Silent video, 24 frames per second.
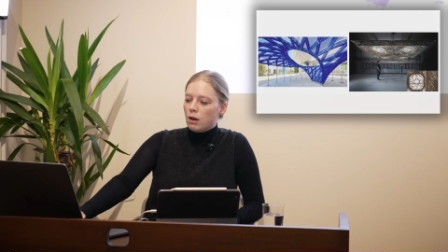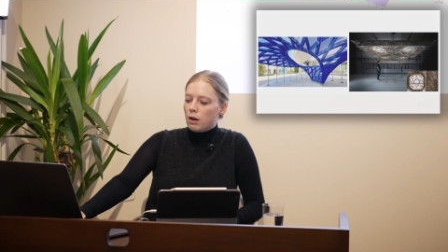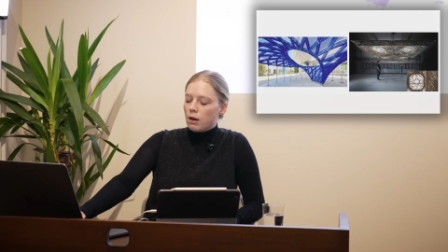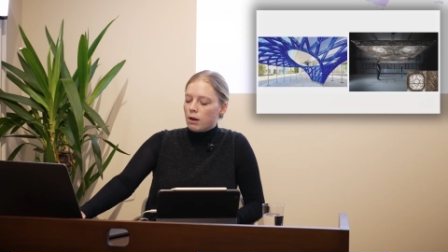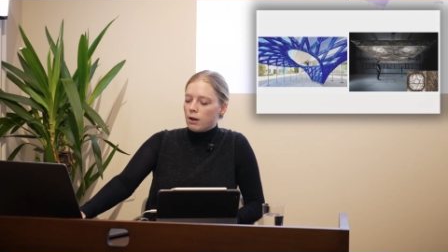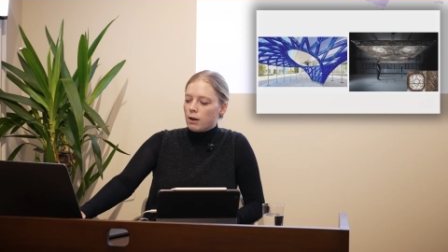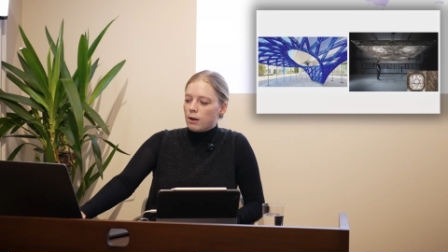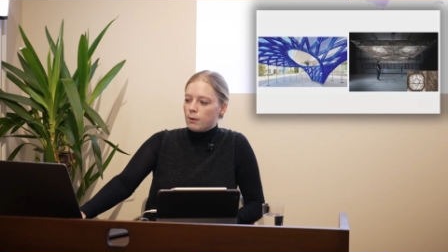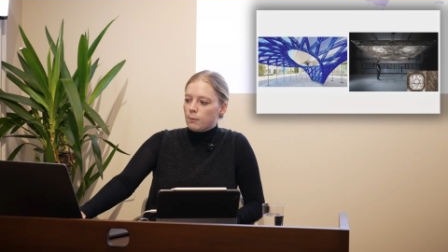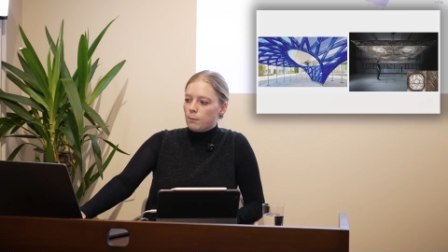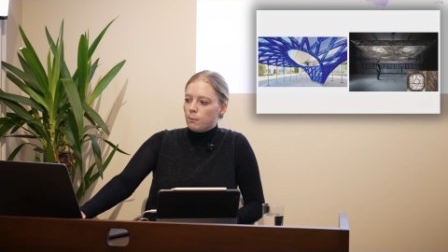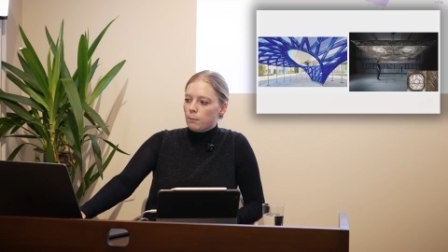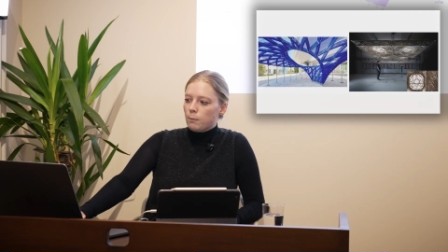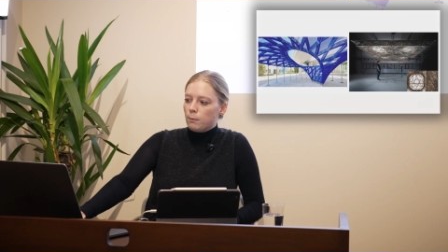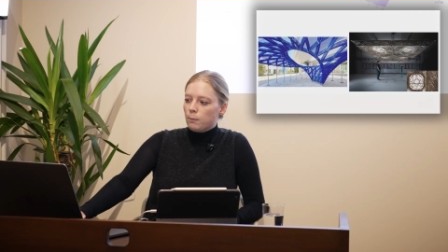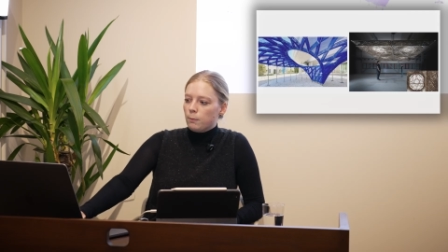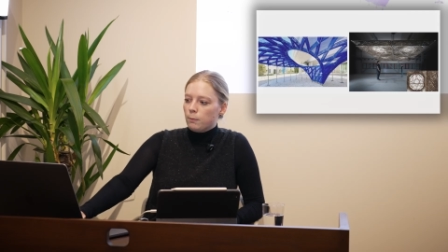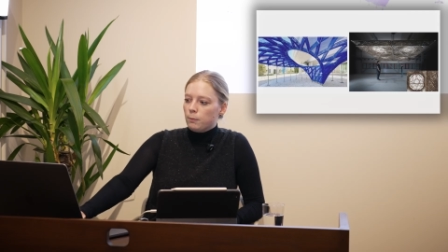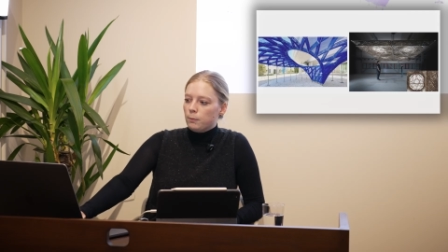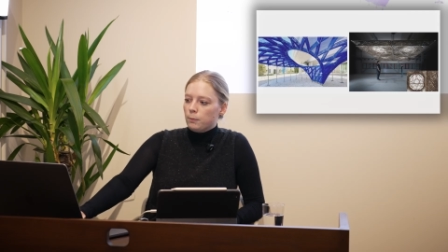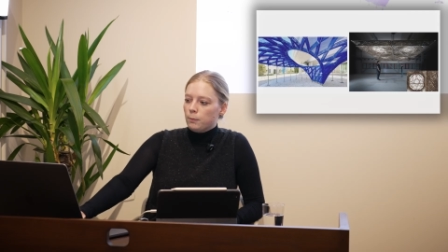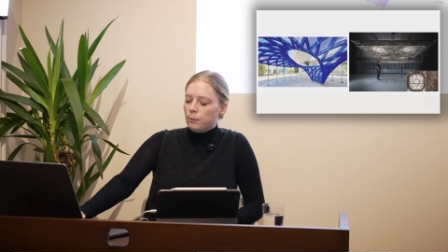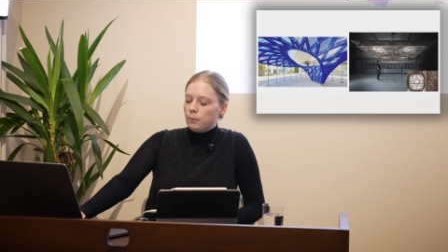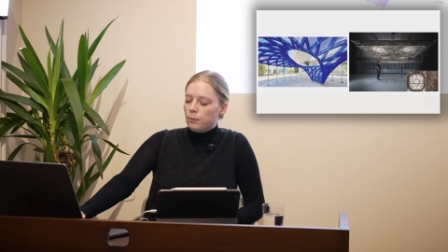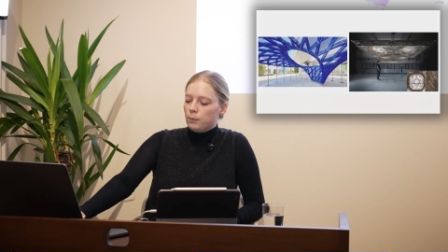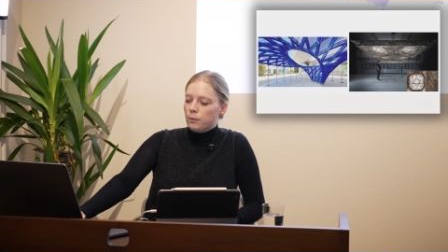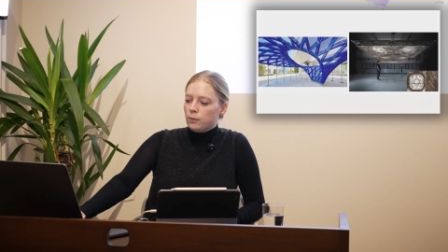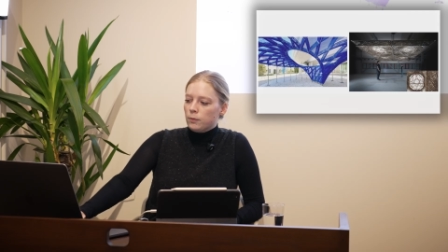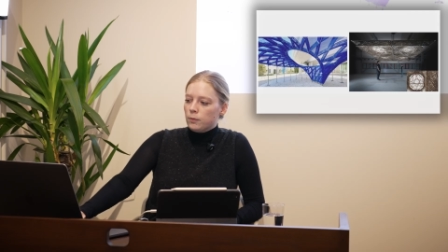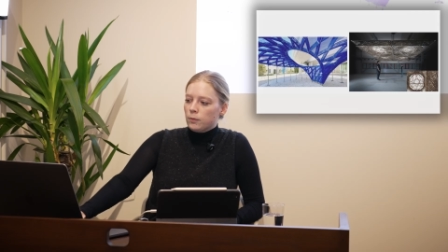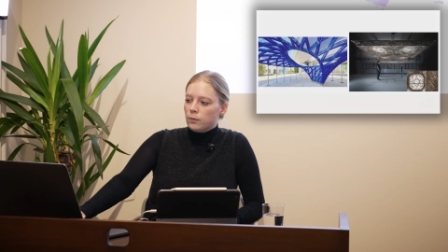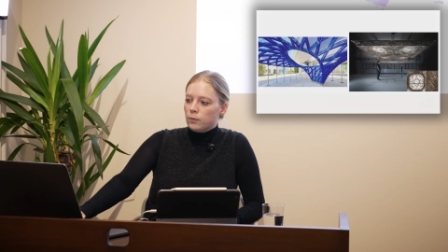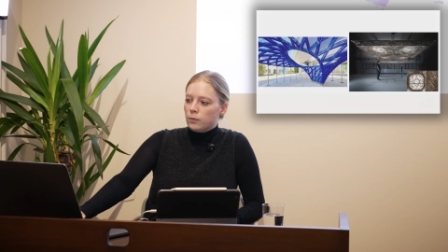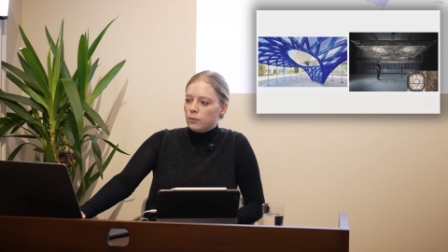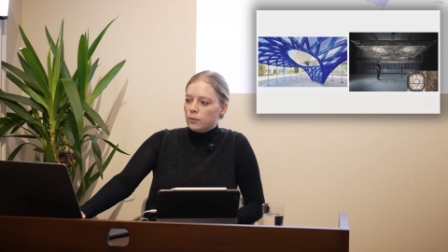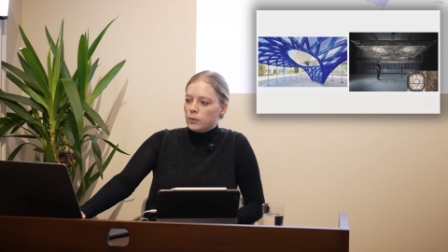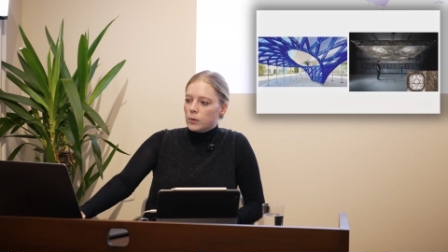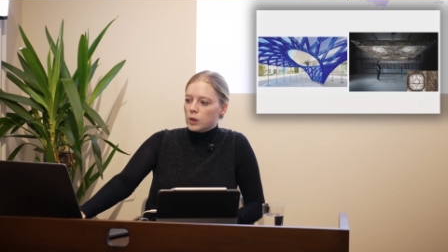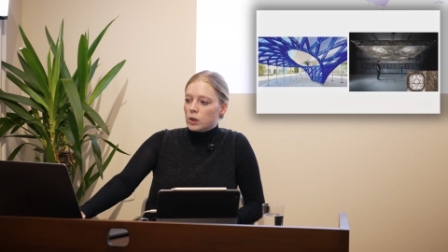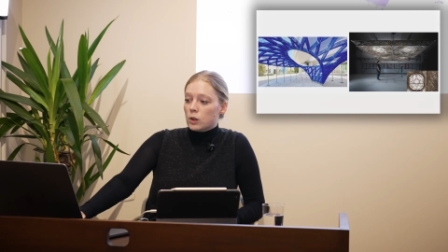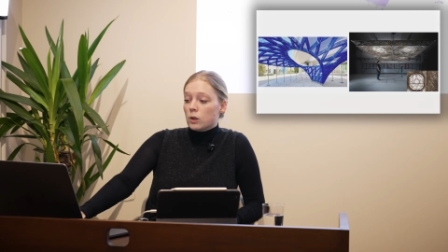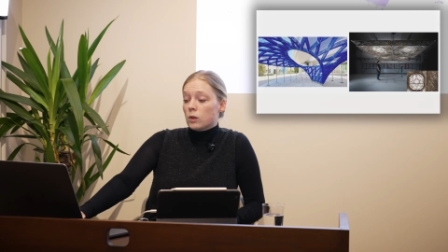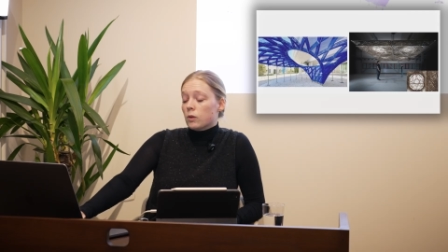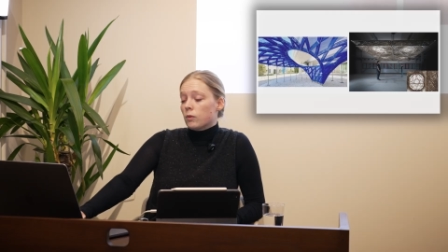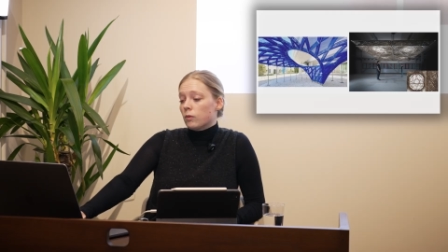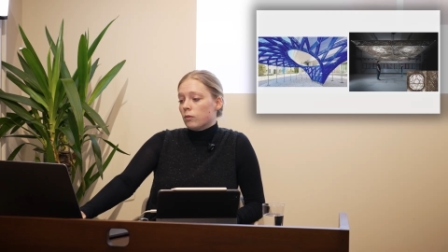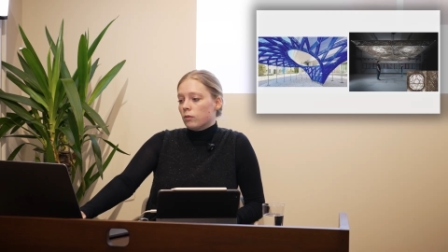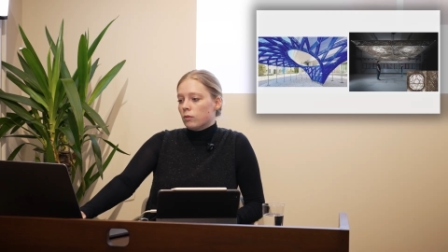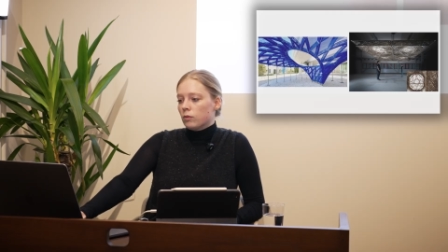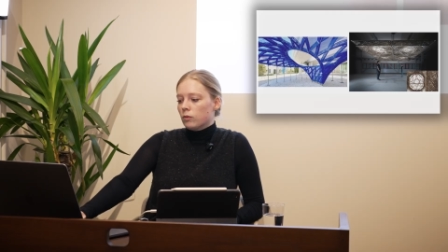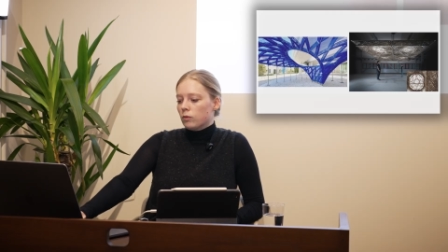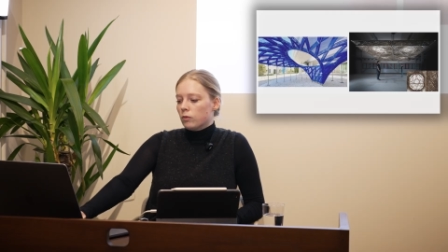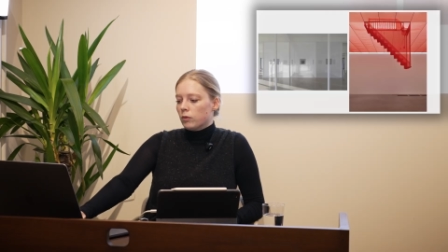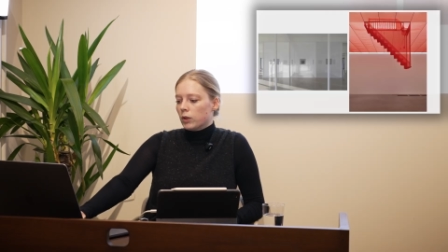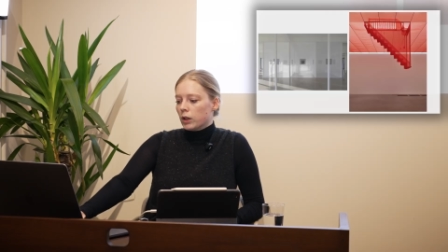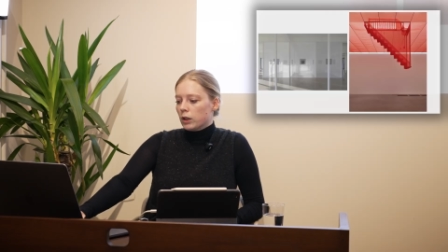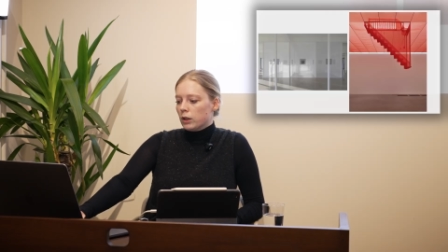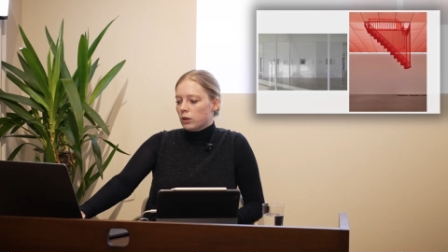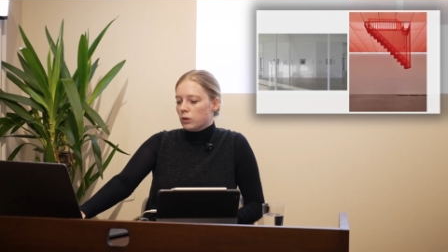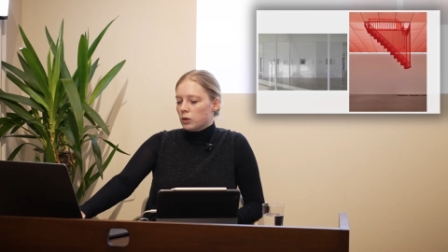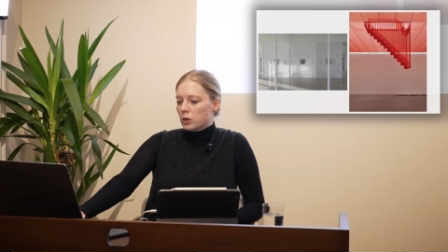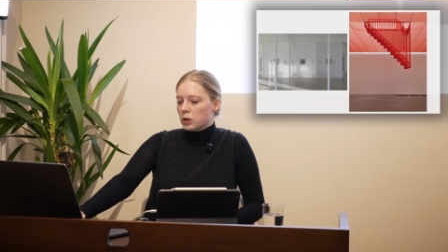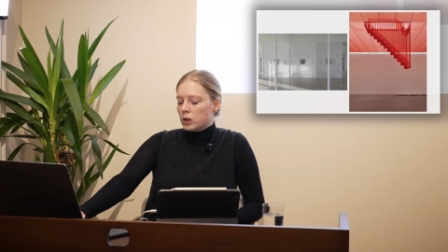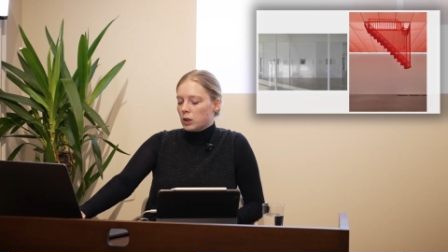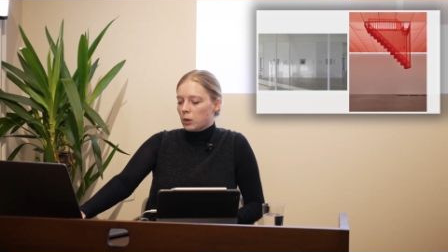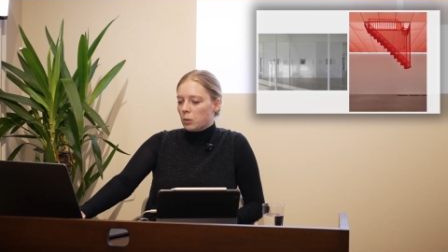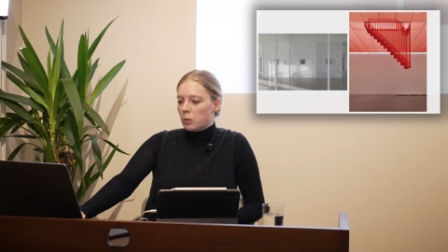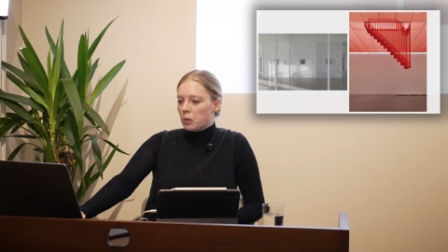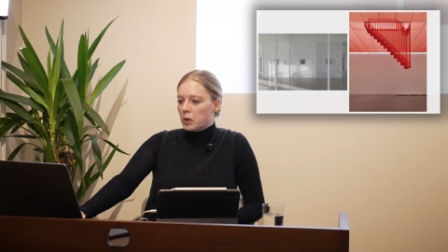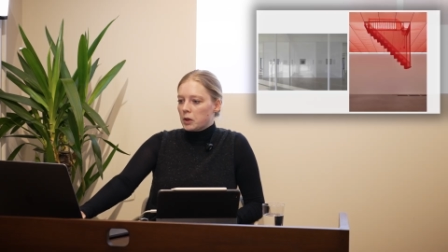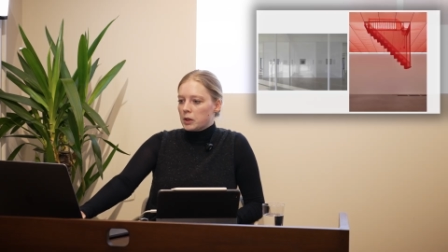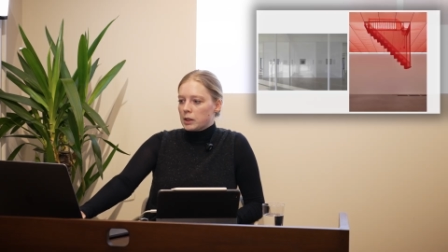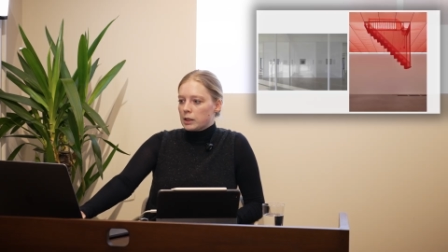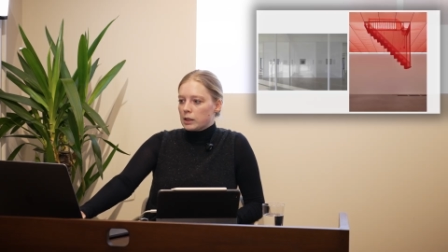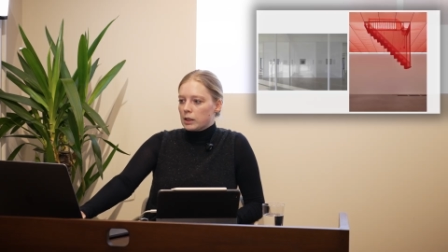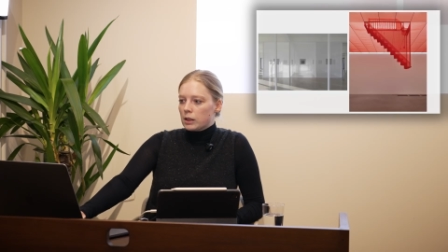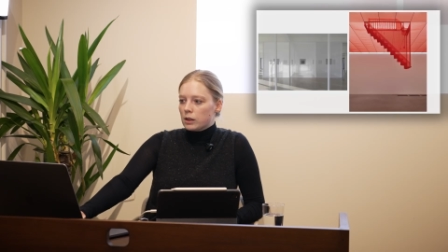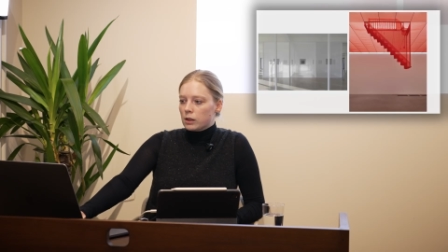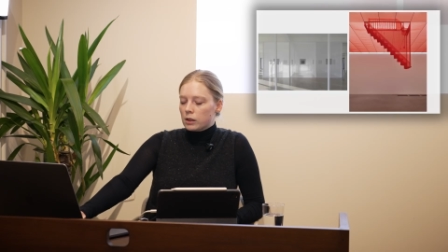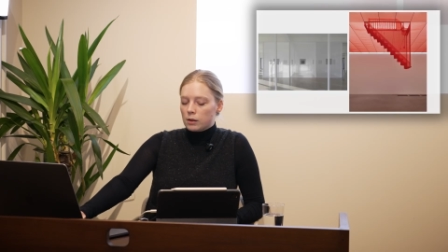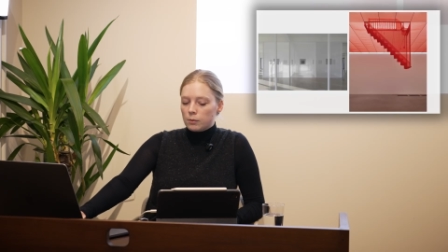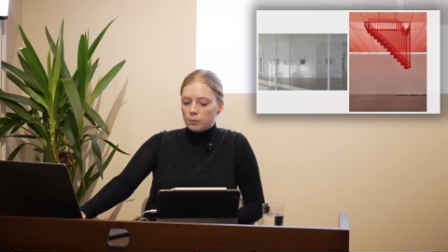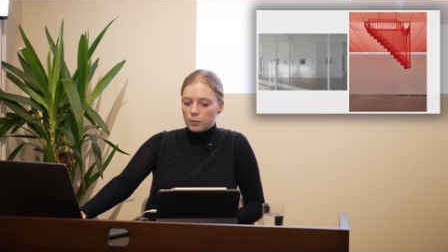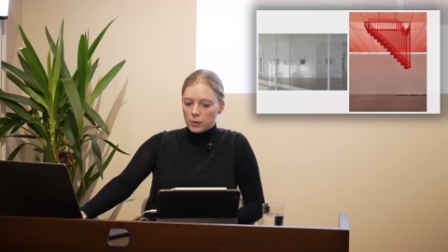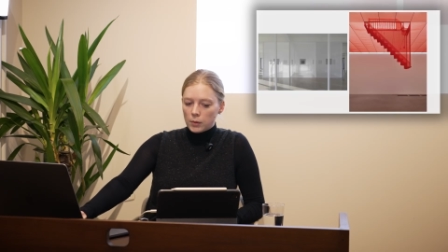So it's a very interesting process.